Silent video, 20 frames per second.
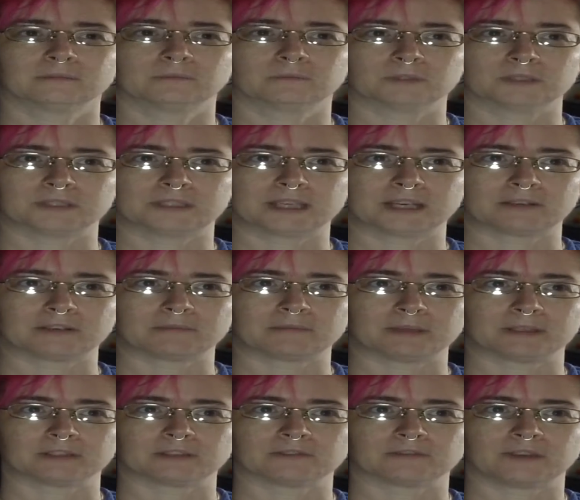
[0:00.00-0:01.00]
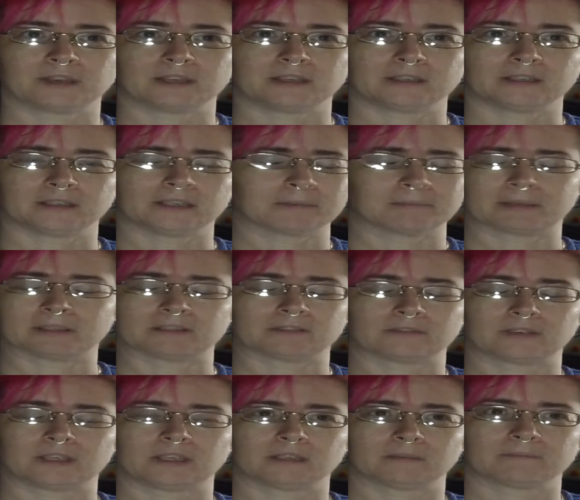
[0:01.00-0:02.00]
was down in Pennsylvania, not
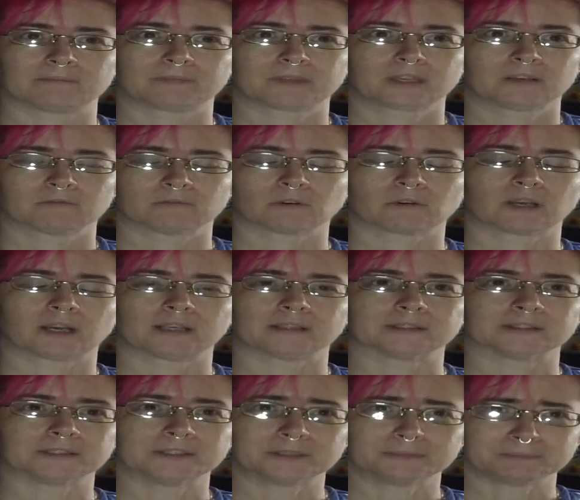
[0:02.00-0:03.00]
Pennsylvania, Rhode Island.